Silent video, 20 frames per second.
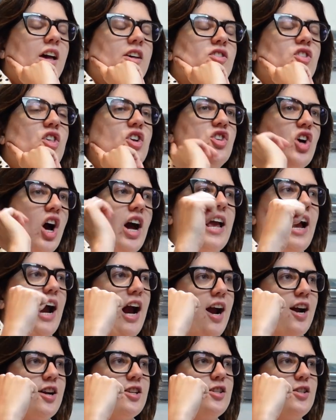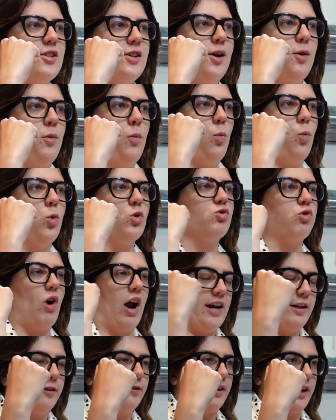the diehards would
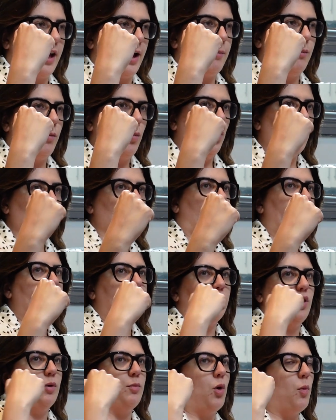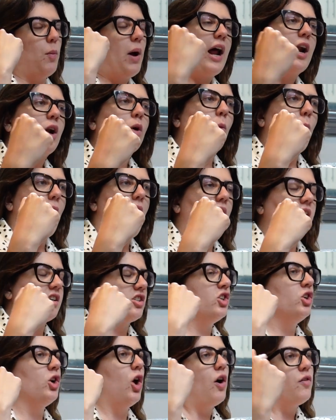ride for them no matter
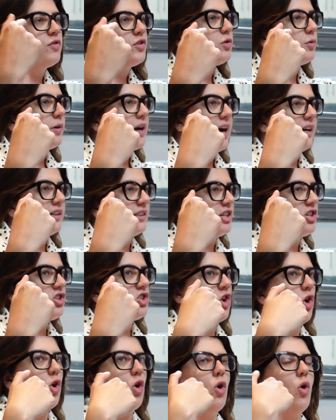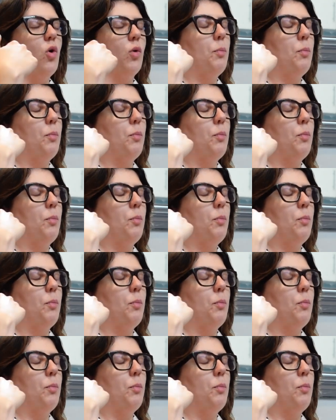what, loved the reality show,